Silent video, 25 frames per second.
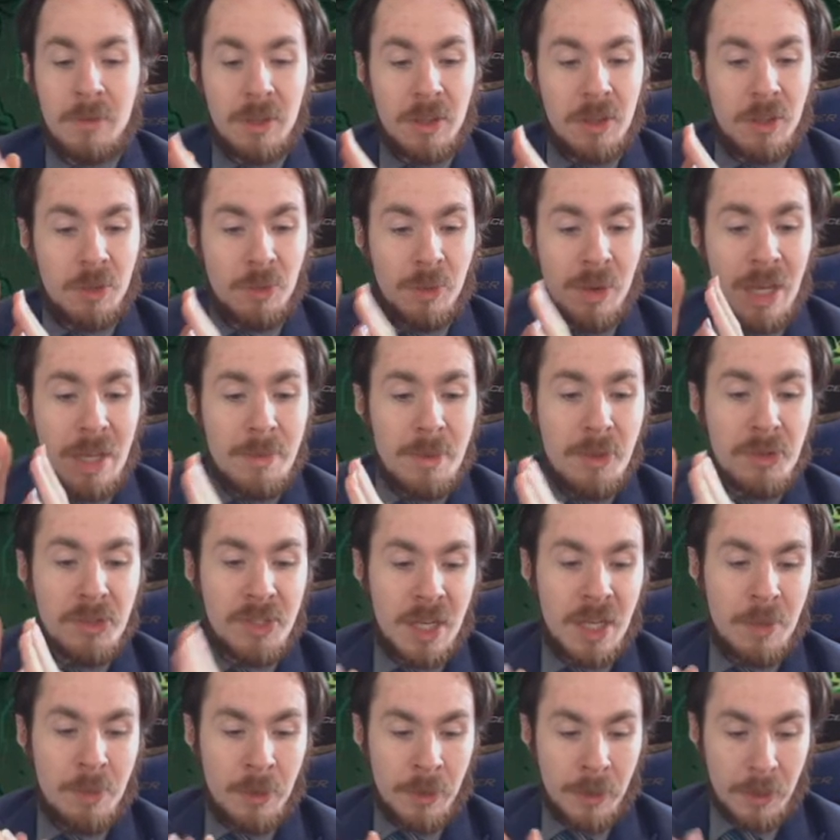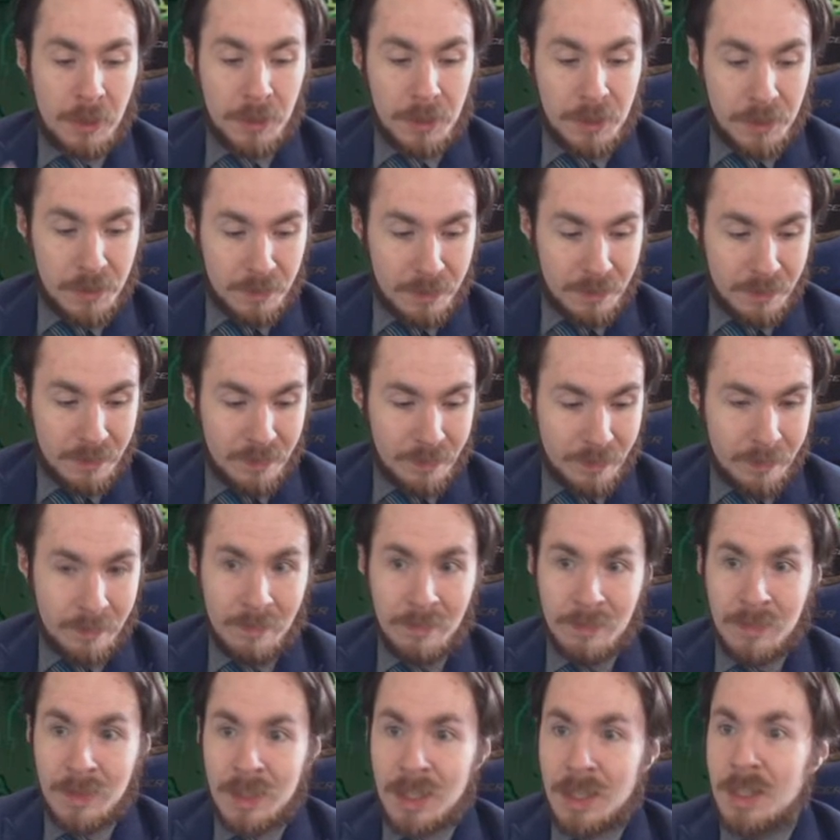The way mutate works
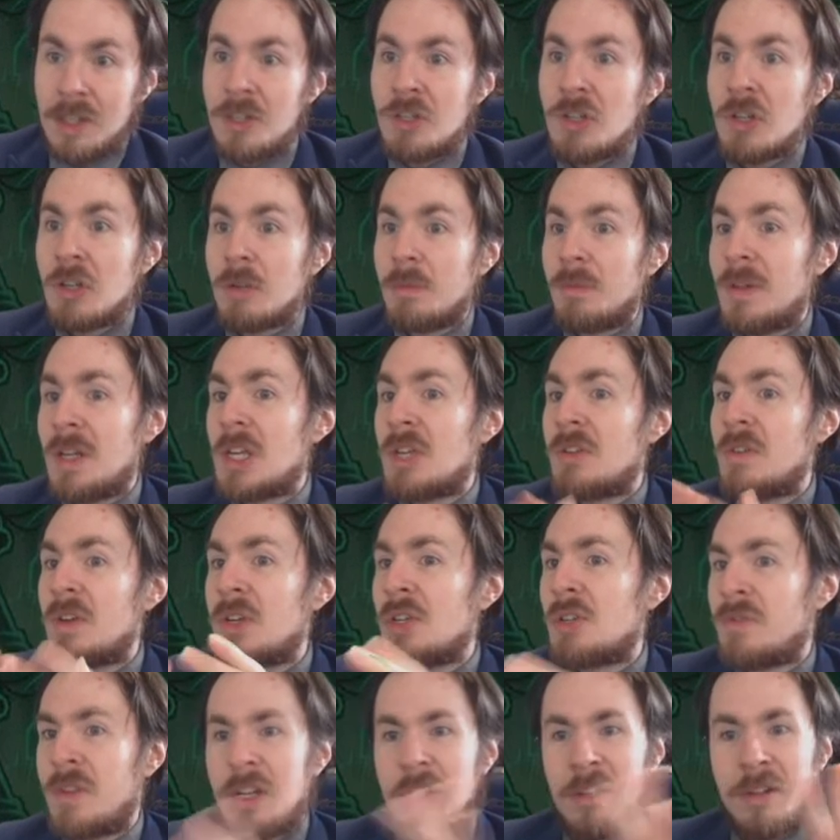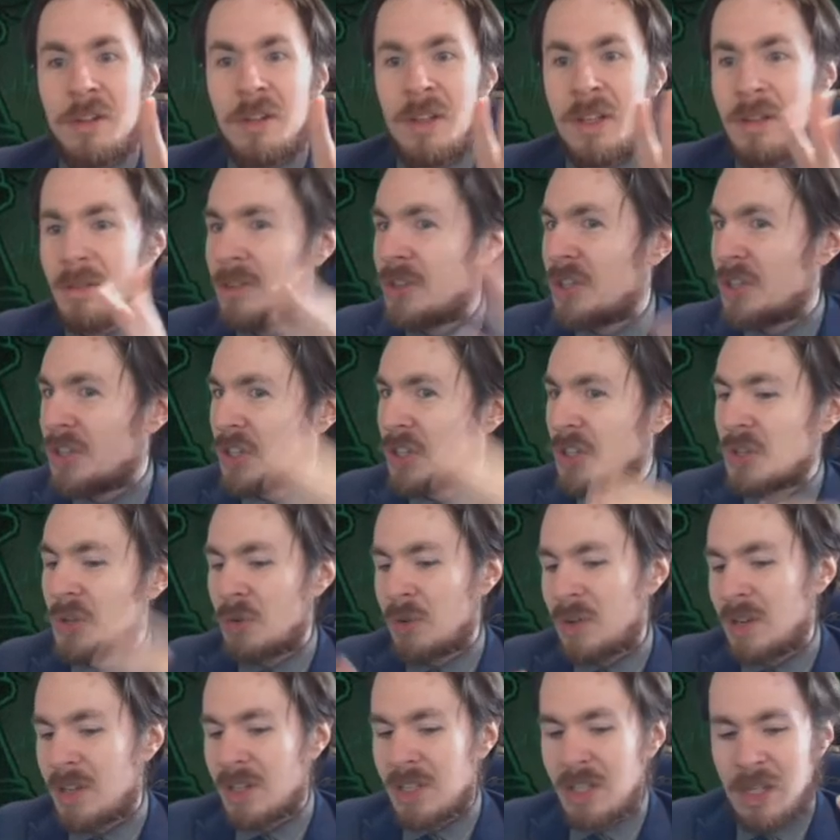is you can play a creature regularly and just
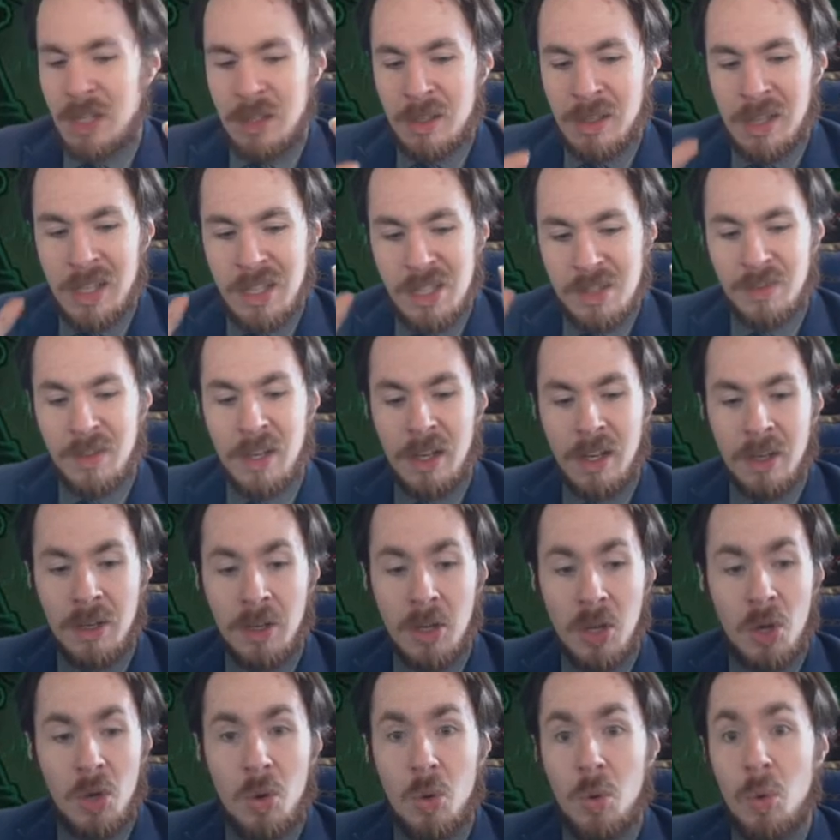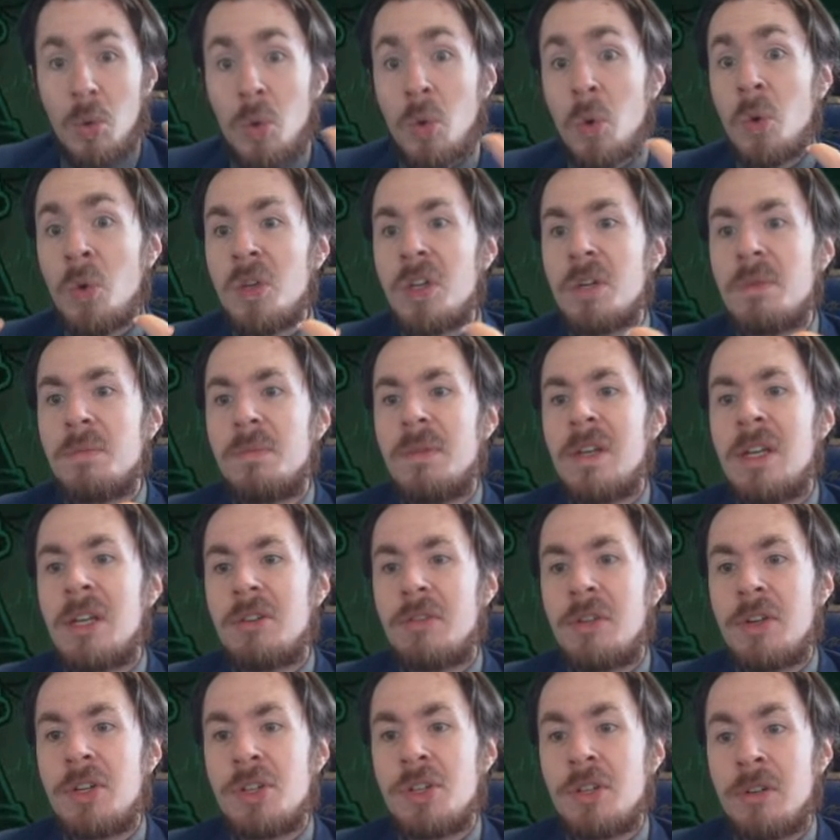ignore it entirely, that's fine, or you can play a
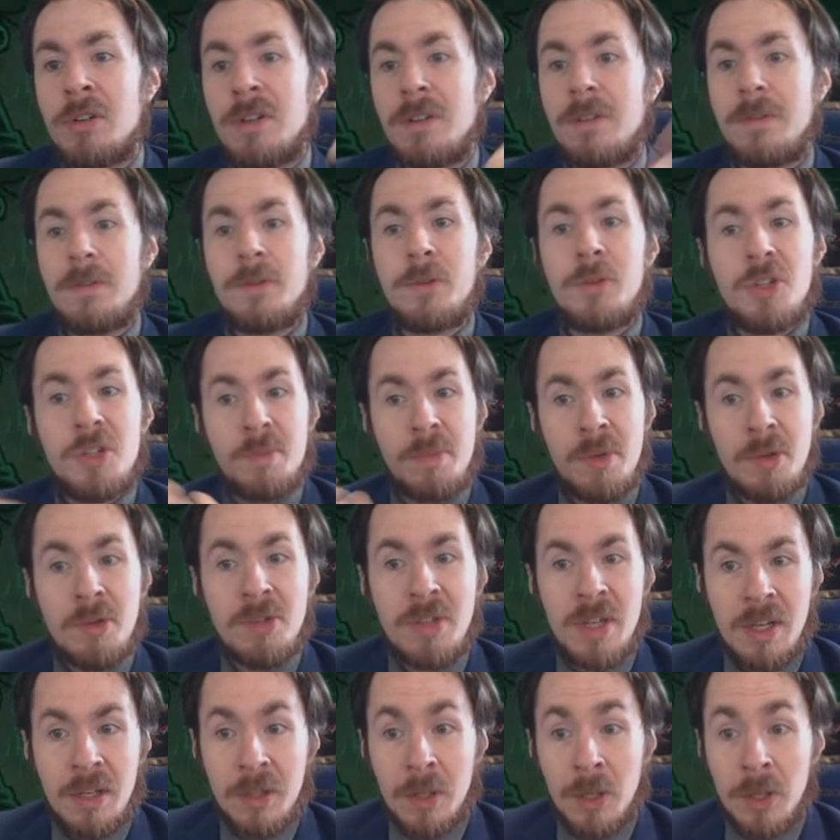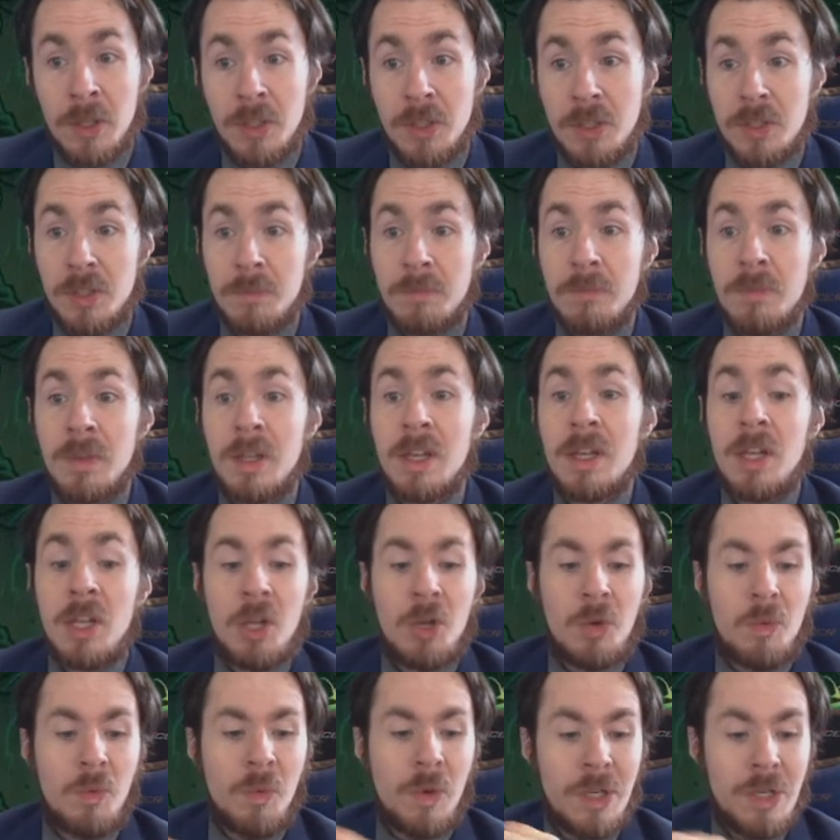creature for its mutate cost.
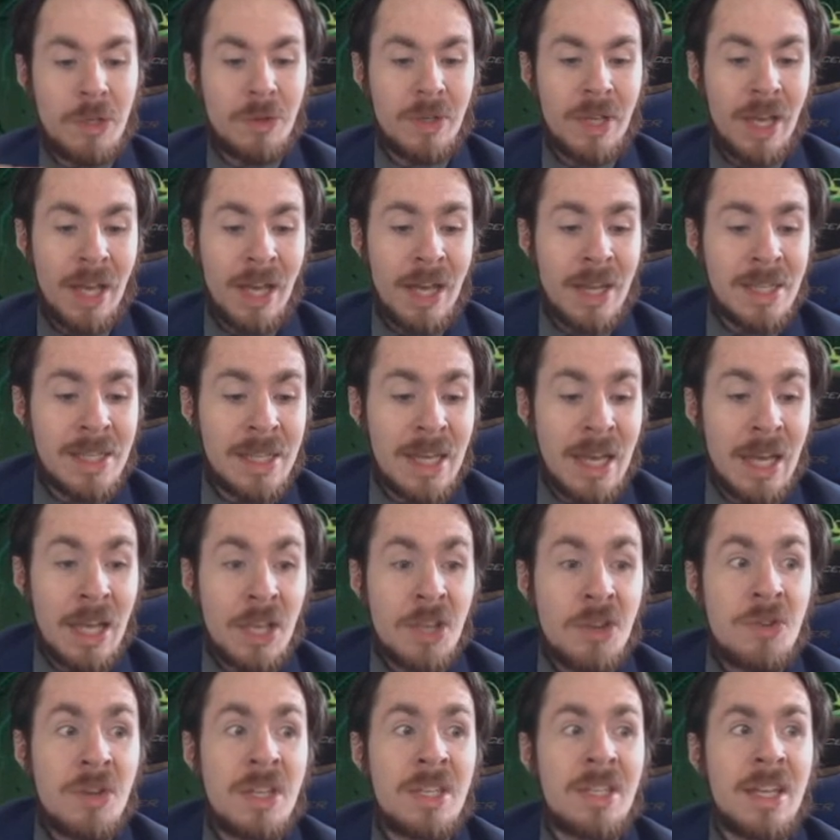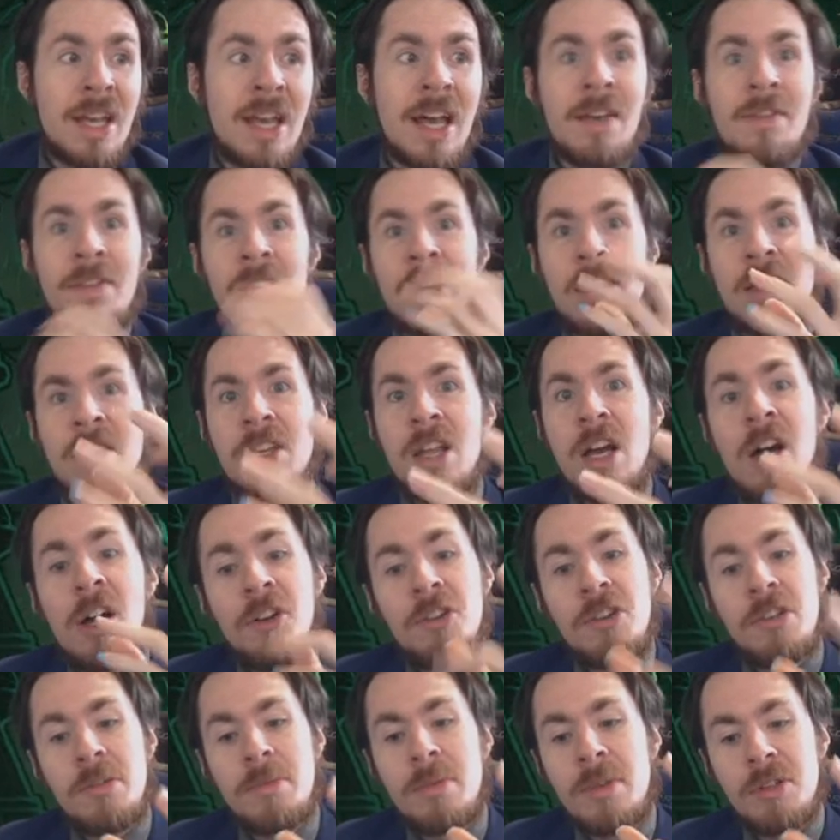When you cast that, you need to have a
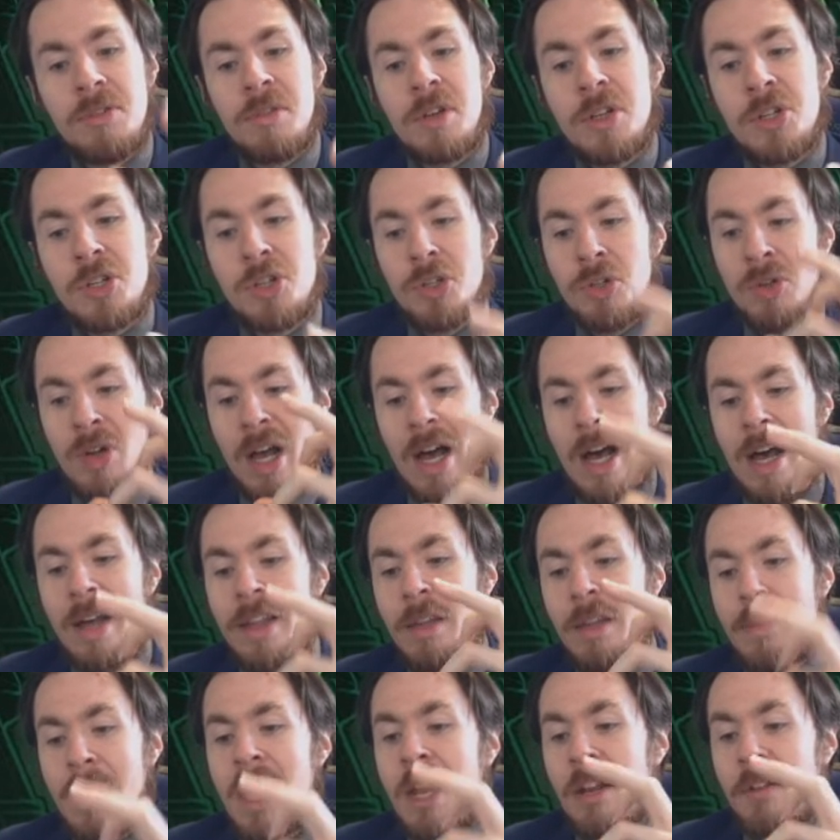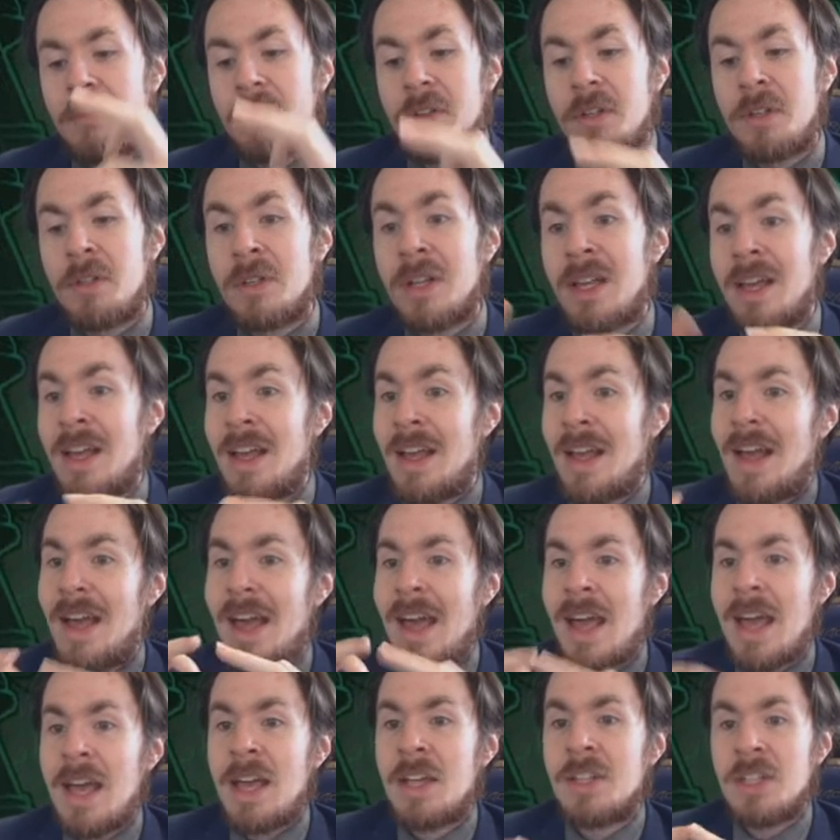non-human creature on the battlefield
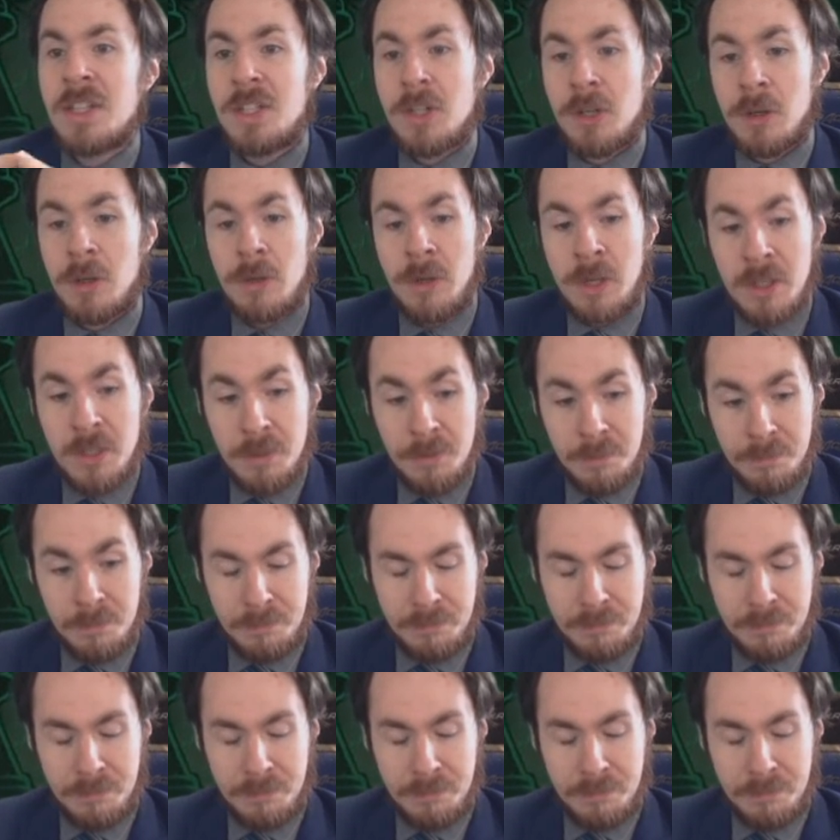as a target.